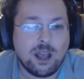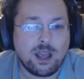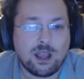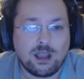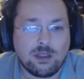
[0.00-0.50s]

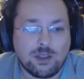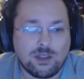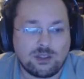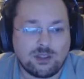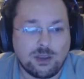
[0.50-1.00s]

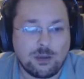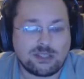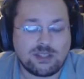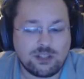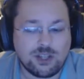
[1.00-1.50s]
that
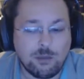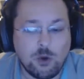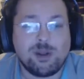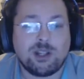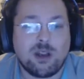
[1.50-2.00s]
essentially
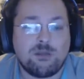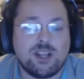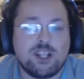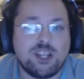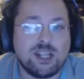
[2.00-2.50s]
mobile
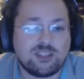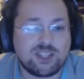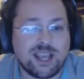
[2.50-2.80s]
coverage needs